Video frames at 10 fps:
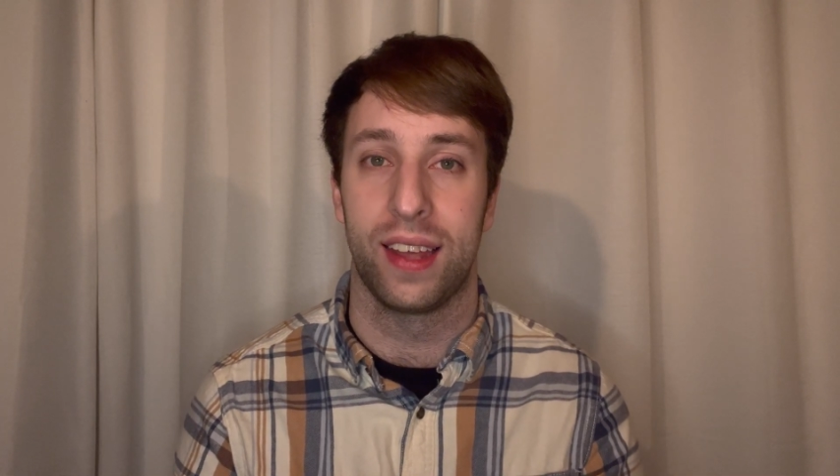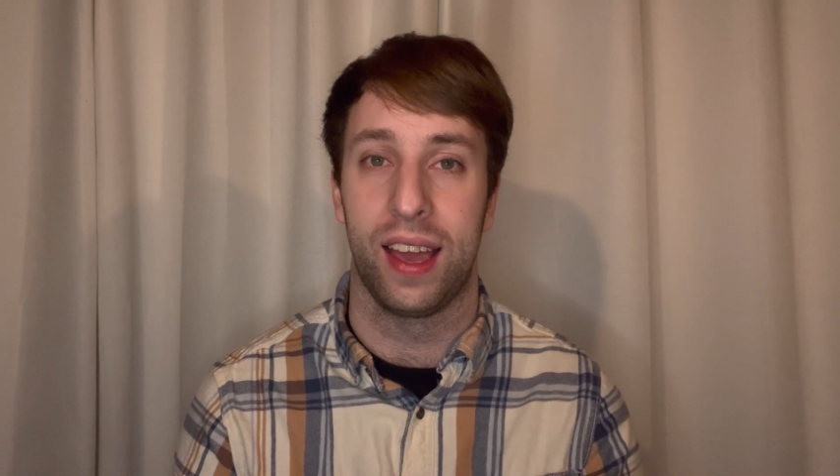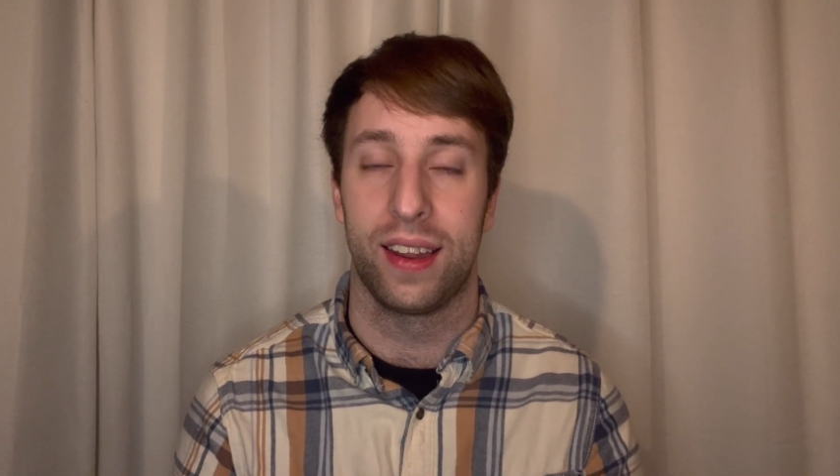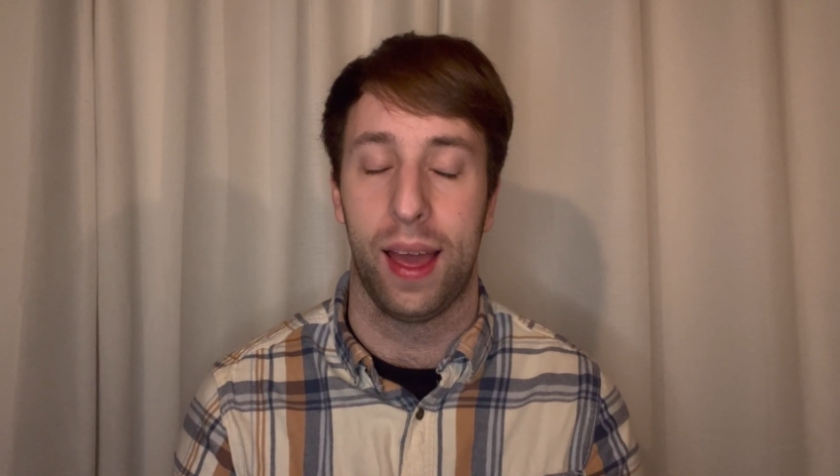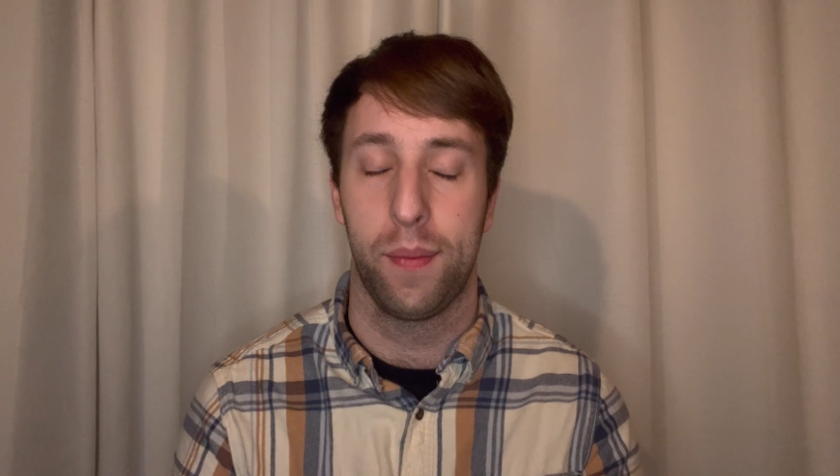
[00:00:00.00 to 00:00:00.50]

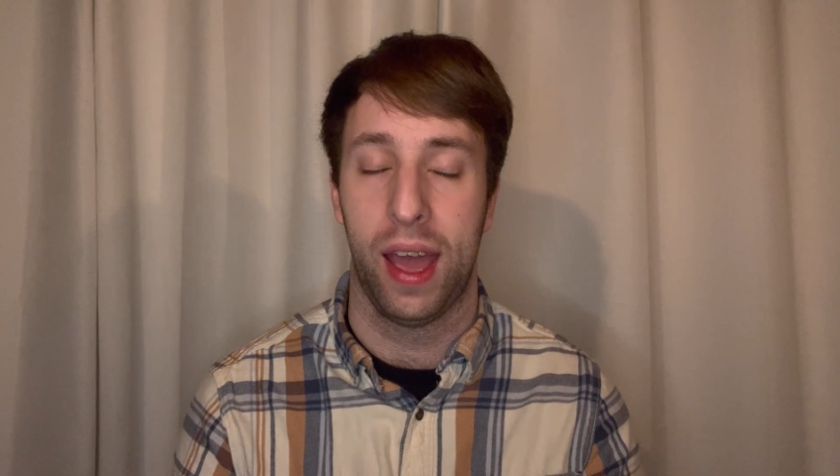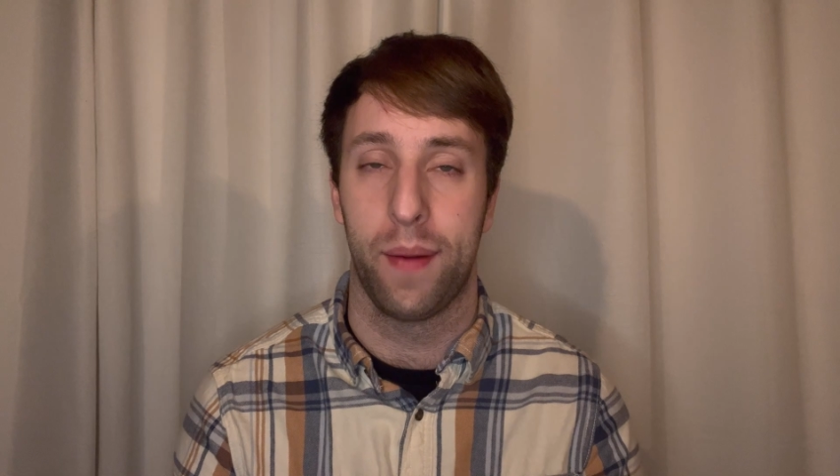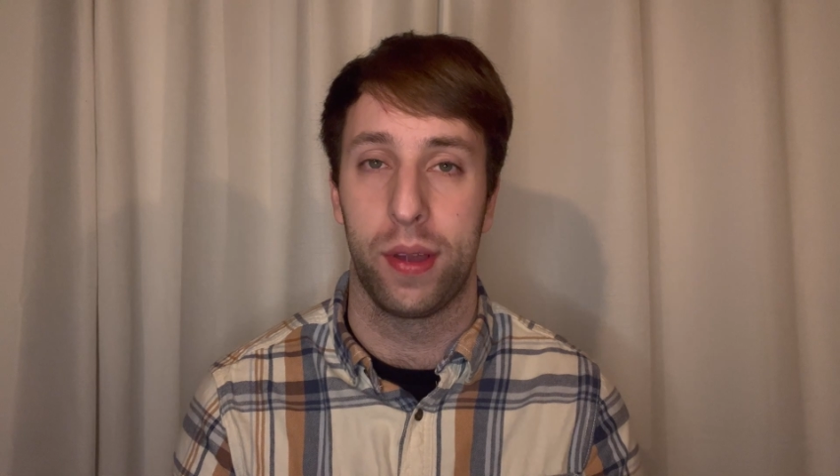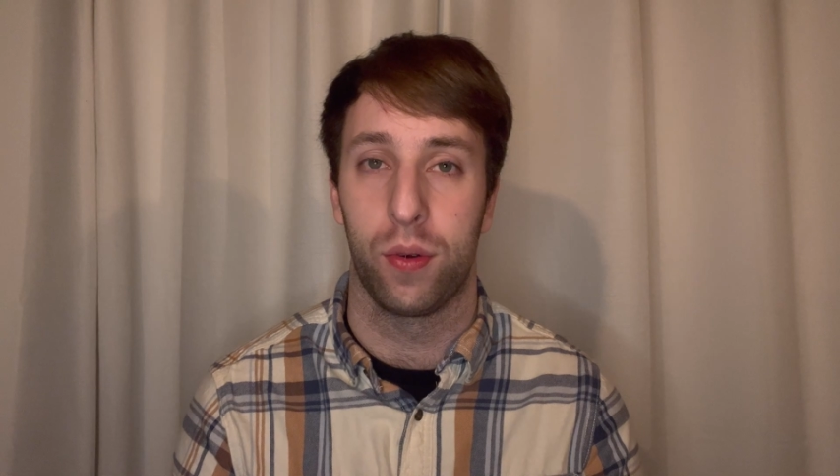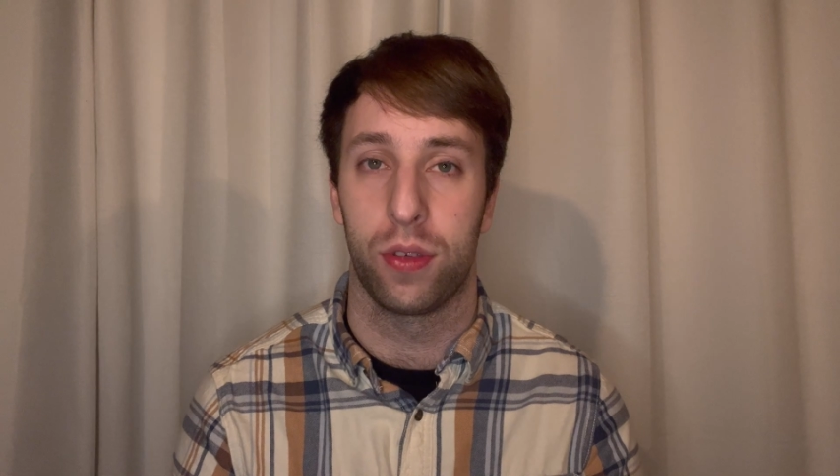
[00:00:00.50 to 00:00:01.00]
and I'm
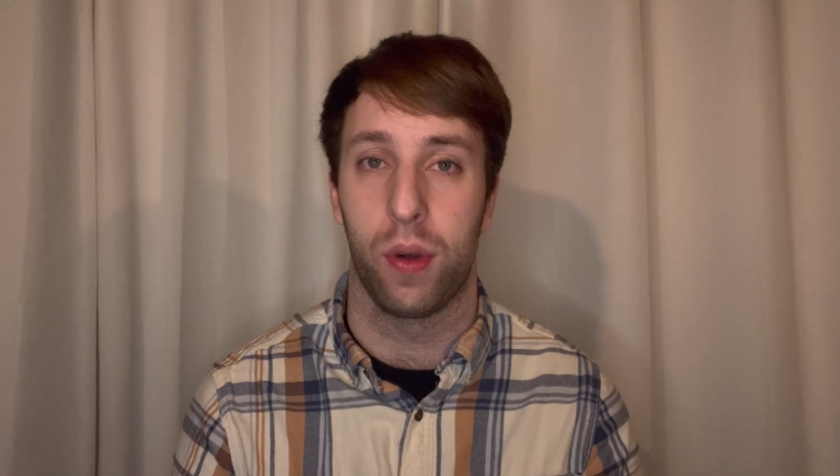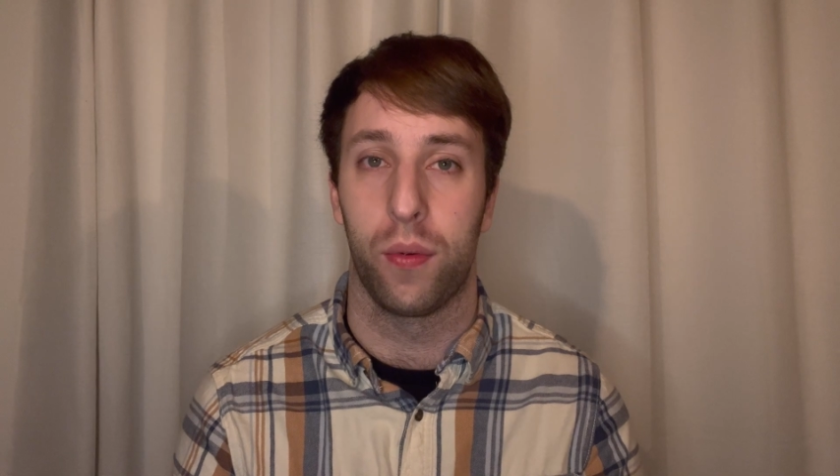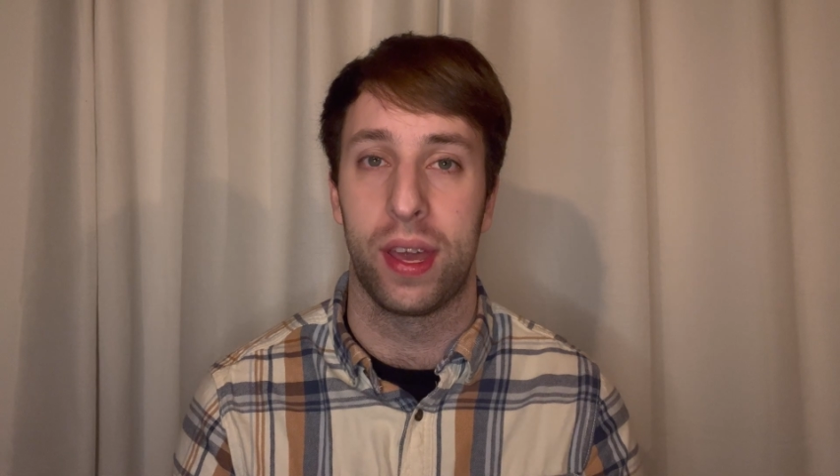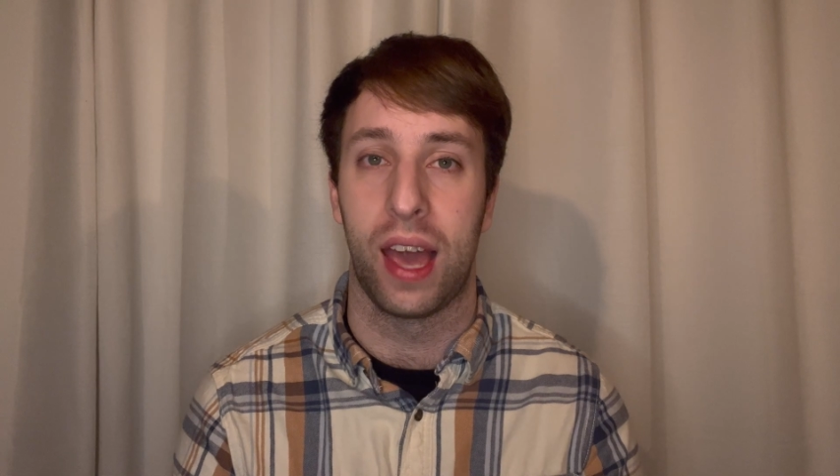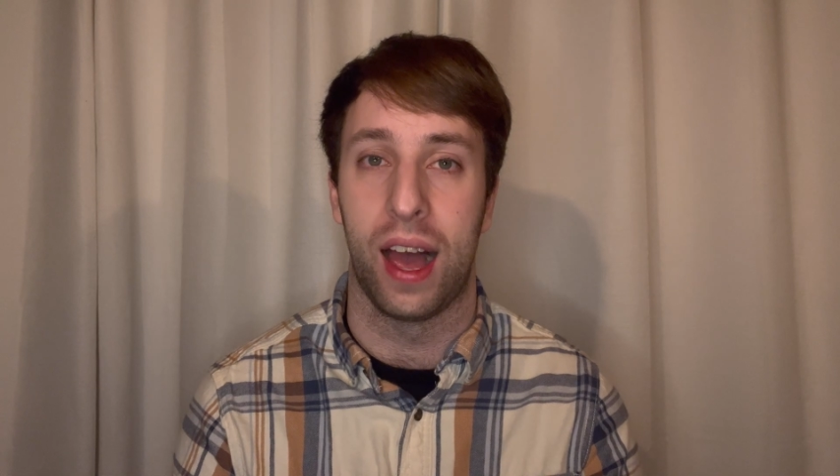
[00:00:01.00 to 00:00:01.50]
happy with what
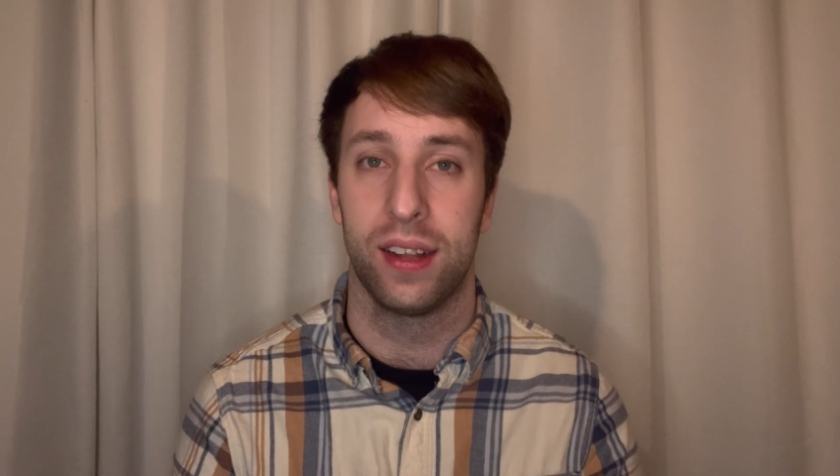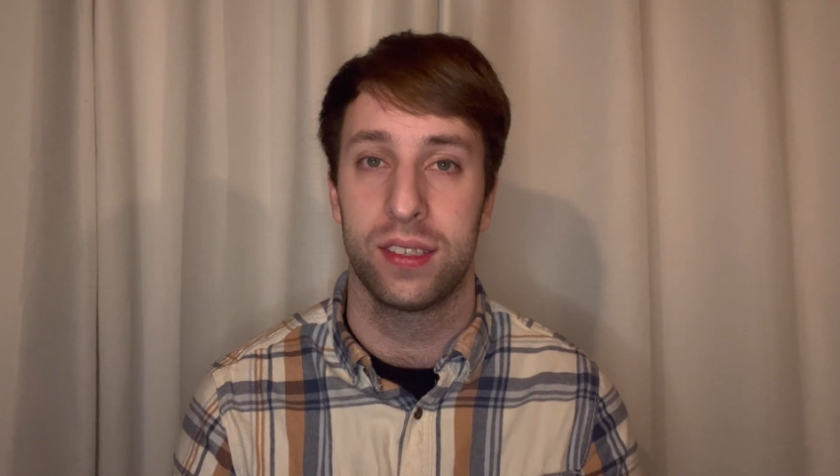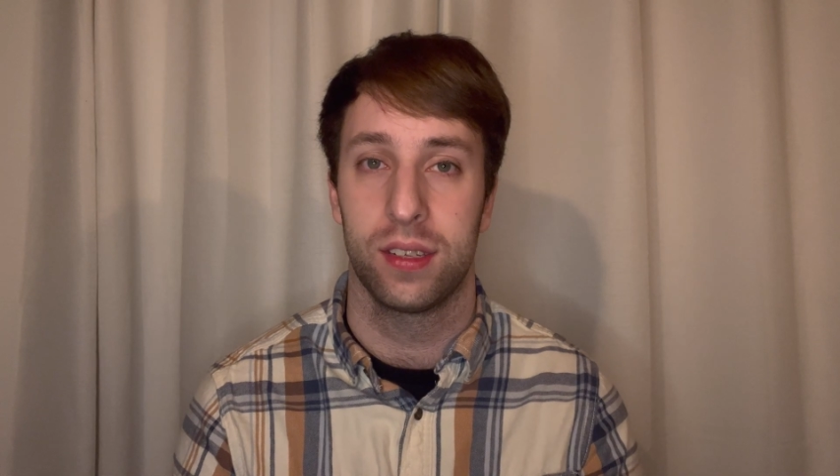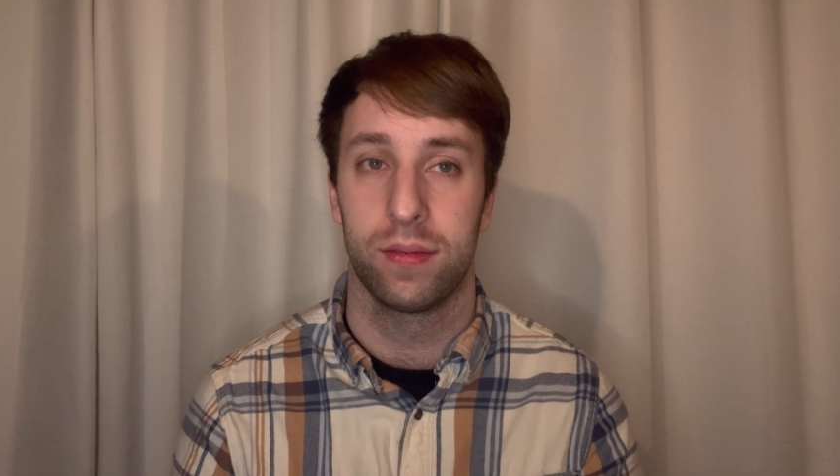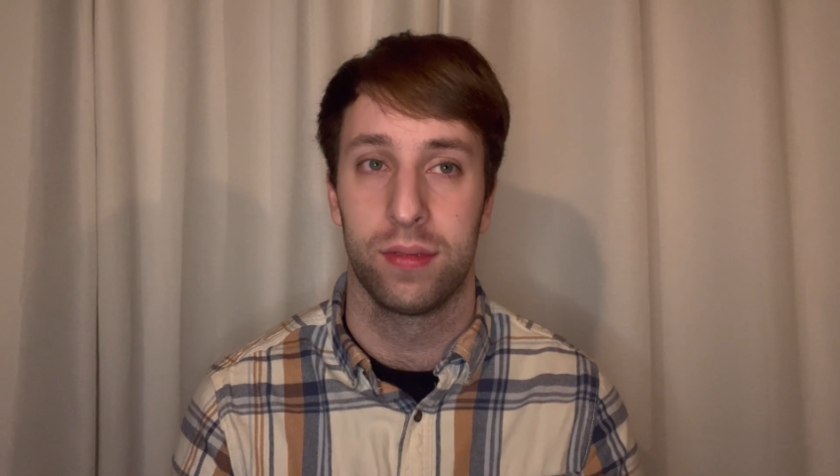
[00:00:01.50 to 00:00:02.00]
we
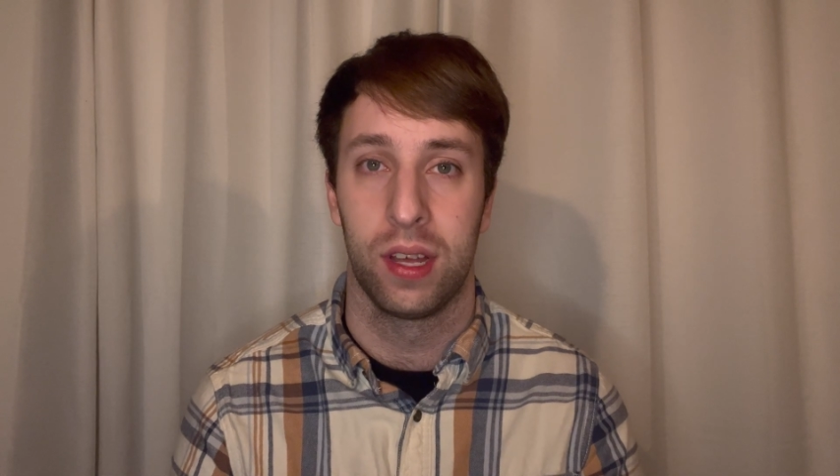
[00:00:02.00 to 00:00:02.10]
got.